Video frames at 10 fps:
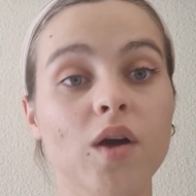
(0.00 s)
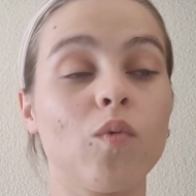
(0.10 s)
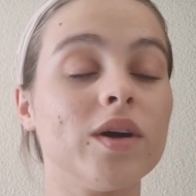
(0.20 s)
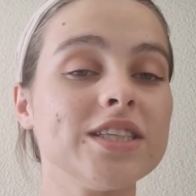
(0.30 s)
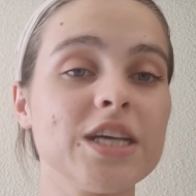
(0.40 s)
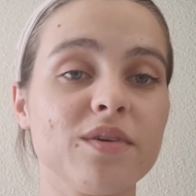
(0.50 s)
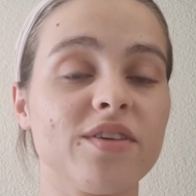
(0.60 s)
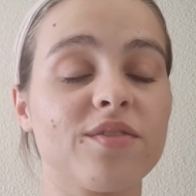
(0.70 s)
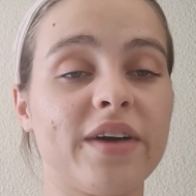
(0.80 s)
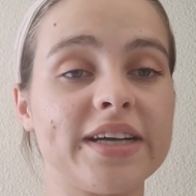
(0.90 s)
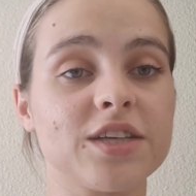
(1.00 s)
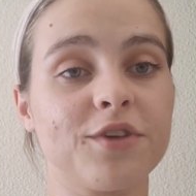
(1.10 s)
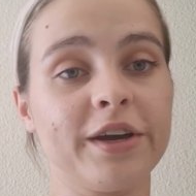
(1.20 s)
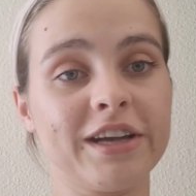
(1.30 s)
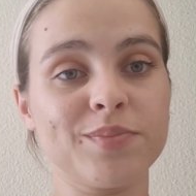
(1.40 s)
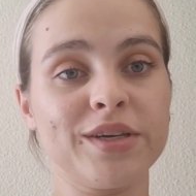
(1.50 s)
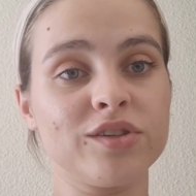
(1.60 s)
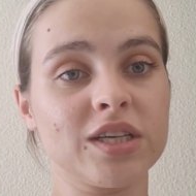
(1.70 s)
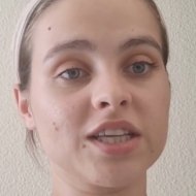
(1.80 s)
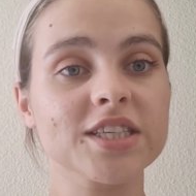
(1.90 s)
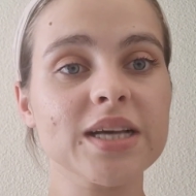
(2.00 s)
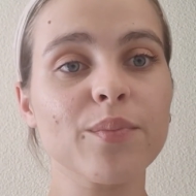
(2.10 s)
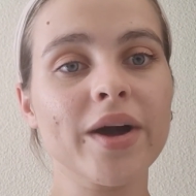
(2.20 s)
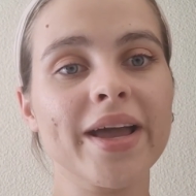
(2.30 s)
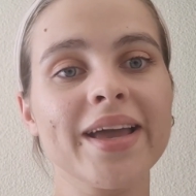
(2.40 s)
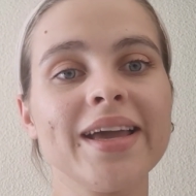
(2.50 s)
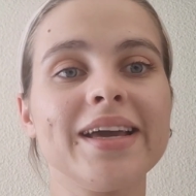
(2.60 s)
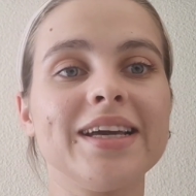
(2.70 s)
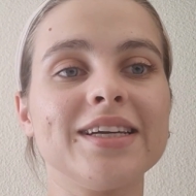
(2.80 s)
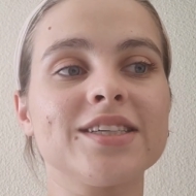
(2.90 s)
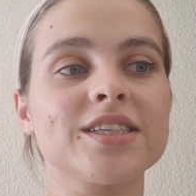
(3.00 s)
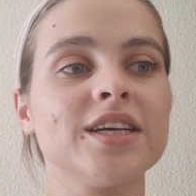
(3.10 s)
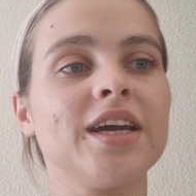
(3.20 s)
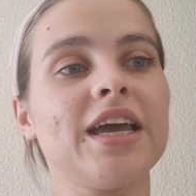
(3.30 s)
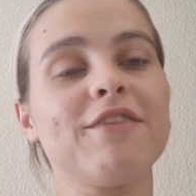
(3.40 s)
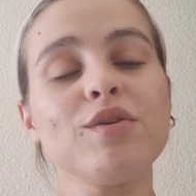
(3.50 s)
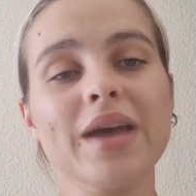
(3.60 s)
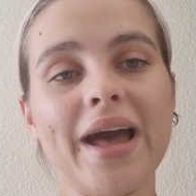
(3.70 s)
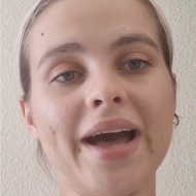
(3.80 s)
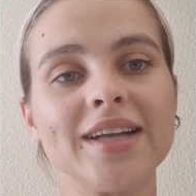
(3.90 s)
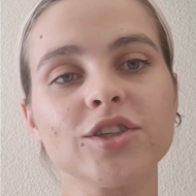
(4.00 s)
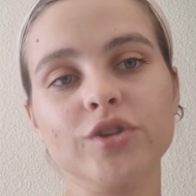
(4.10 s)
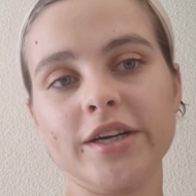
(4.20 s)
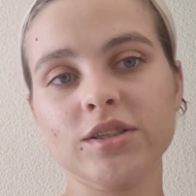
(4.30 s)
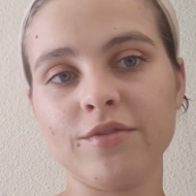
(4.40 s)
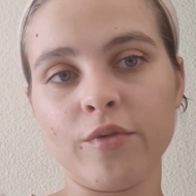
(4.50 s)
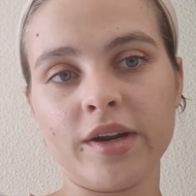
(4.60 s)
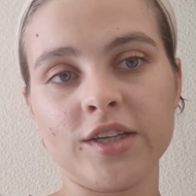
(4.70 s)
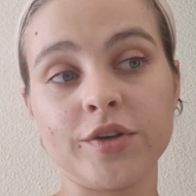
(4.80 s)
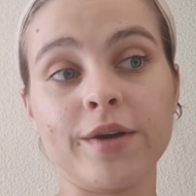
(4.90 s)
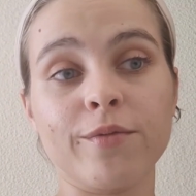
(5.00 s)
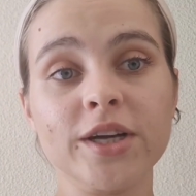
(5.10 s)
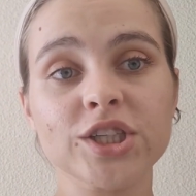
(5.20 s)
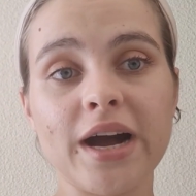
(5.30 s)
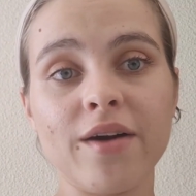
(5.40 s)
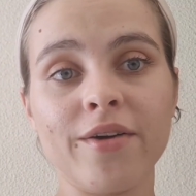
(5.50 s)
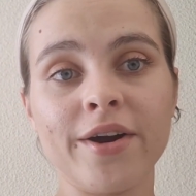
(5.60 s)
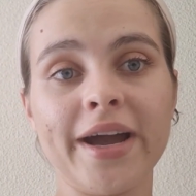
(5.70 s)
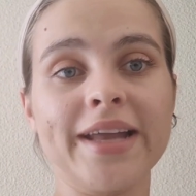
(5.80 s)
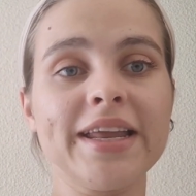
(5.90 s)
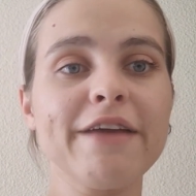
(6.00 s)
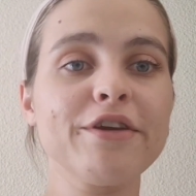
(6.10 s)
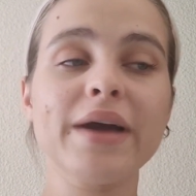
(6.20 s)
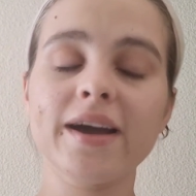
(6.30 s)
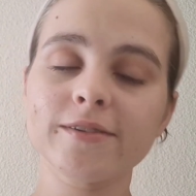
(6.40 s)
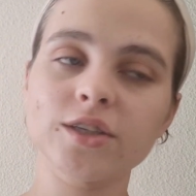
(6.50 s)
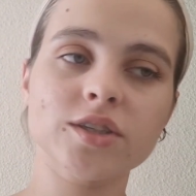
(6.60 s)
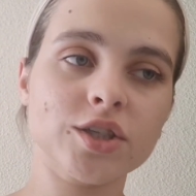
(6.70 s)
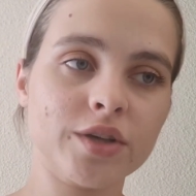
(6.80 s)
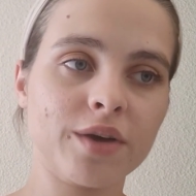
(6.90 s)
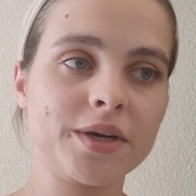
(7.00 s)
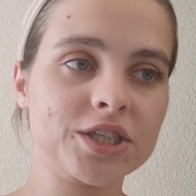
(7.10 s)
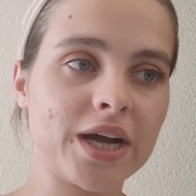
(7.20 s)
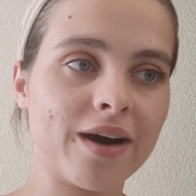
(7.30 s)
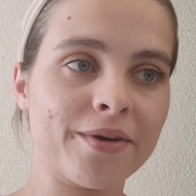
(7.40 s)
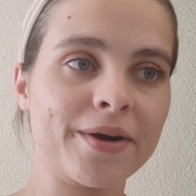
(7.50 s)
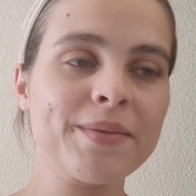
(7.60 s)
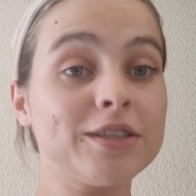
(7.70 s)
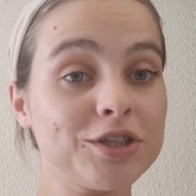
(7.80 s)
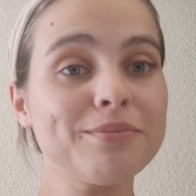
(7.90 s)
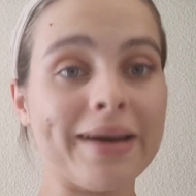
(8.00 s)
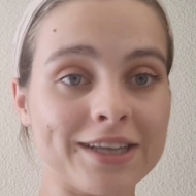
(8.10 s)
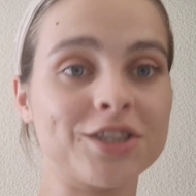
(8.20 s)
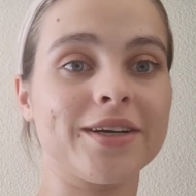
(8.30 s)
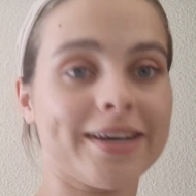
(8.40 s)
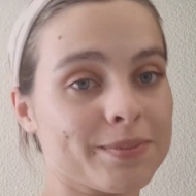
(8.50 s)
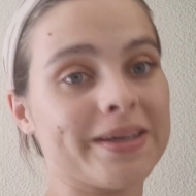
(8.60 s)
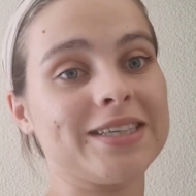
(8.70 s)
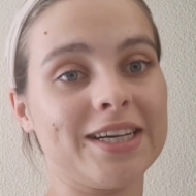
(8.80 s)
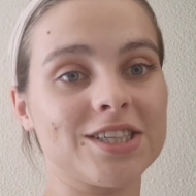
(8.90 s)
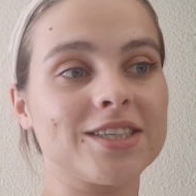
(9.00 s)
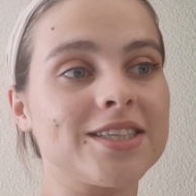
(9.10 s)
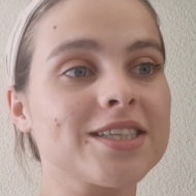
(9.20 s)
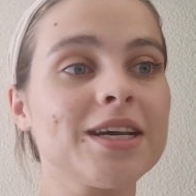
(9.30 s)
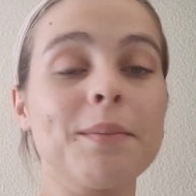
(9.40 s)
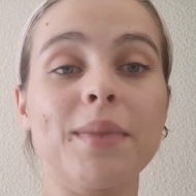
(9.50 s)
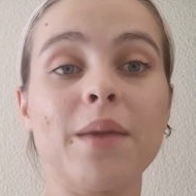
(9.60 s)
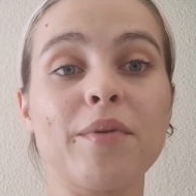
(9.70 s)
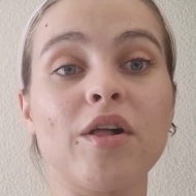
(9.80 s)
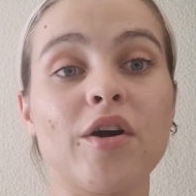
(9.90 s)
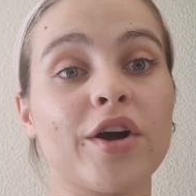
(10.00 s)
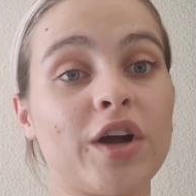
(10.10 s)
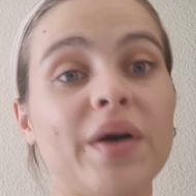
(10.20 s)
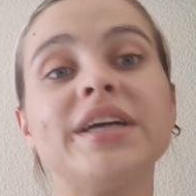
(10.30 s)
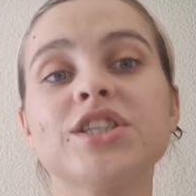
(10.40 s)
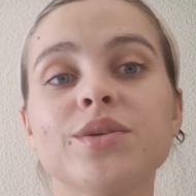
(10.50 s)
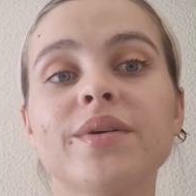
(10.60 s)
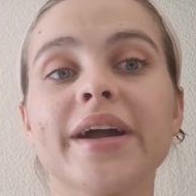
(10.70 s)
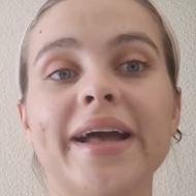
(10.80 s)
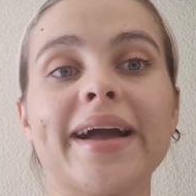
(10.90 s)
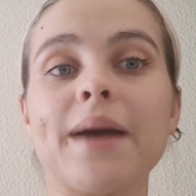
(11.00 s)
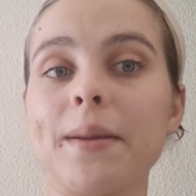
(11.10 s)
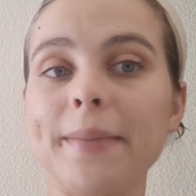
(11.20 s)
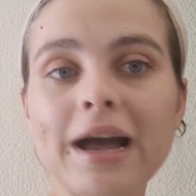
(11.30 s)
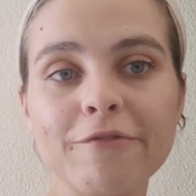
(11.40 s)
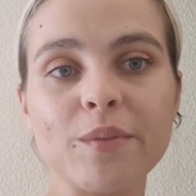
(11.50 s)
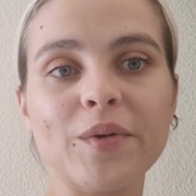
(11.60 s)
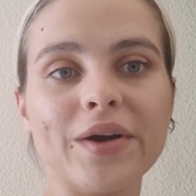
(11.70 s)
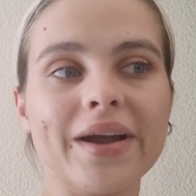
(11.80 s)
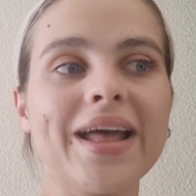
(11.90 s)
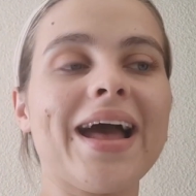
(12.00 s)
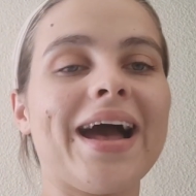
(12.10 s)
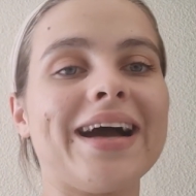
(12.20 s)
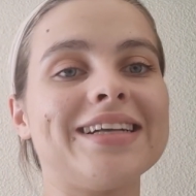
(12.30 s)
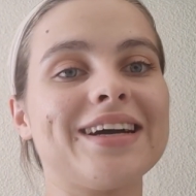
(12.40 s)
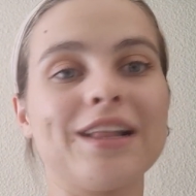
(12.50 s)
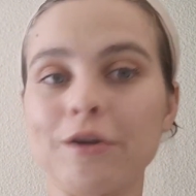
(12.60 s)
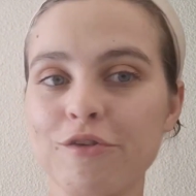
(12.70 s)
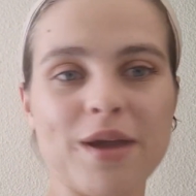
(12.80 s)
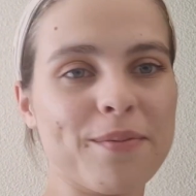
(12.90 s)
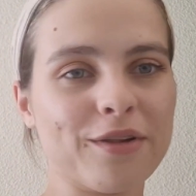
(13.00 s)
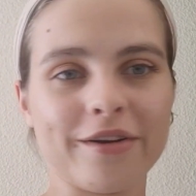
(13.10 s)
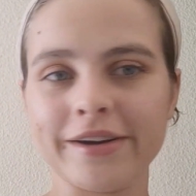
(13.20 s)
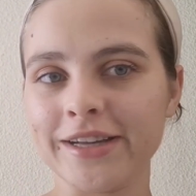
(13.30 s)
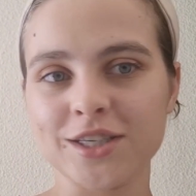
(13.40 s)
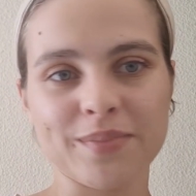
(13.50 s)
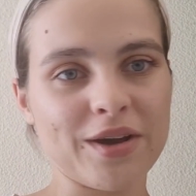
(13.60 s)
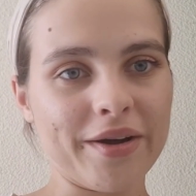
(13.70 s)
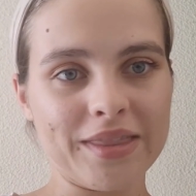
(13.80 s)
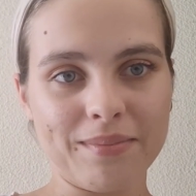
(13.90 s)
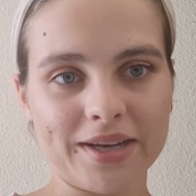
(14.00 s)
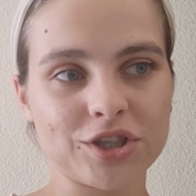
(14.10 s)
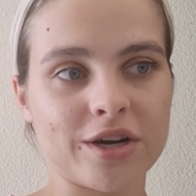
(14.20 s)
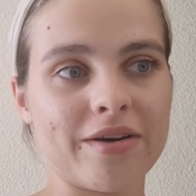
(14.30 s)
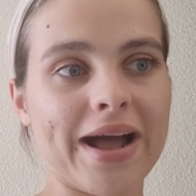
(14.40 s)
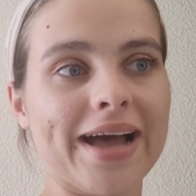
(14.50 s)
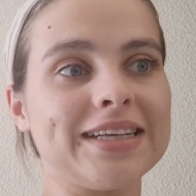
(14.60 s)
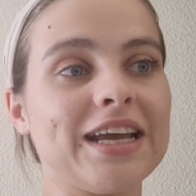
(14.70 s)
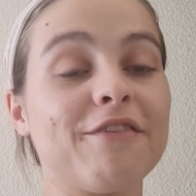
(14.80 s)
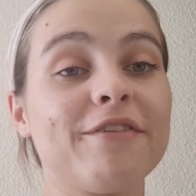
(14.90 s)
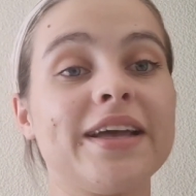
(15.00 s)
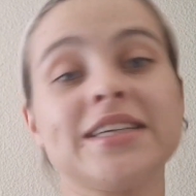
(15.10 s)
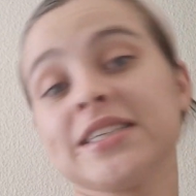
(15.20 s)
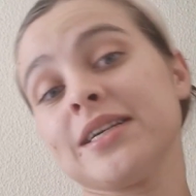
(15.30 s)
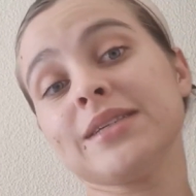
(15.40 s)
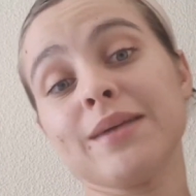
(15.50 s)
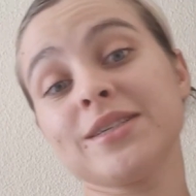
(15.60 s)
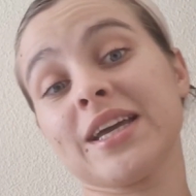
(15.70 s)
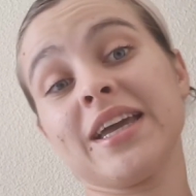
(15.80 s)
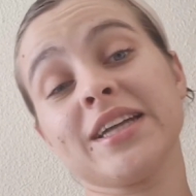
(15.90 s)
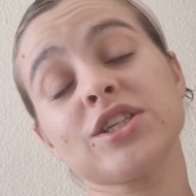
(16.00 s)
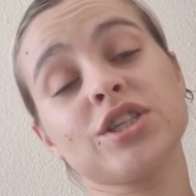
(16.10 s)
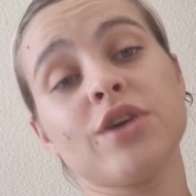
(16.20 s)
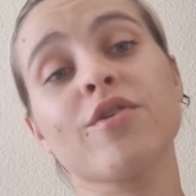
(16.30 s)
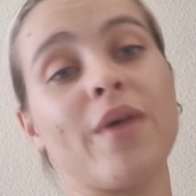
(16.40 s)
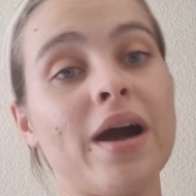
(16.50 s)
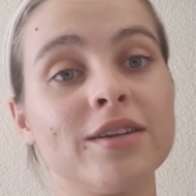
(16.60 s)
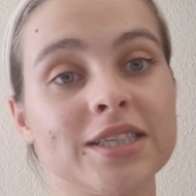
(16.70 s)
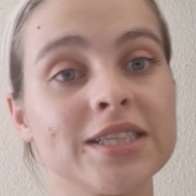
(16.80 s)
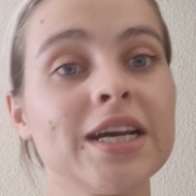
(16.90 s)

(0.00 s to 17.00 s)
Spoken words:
one tip of advice if you're going to be using the subway is, if you can, try to avoid it during rush hour, and if you have to use it during rush hour, do manage your expectations. People are going to work and coming back from work, and a lot of people are going to be on the metro, and if sometimes it can get so crowded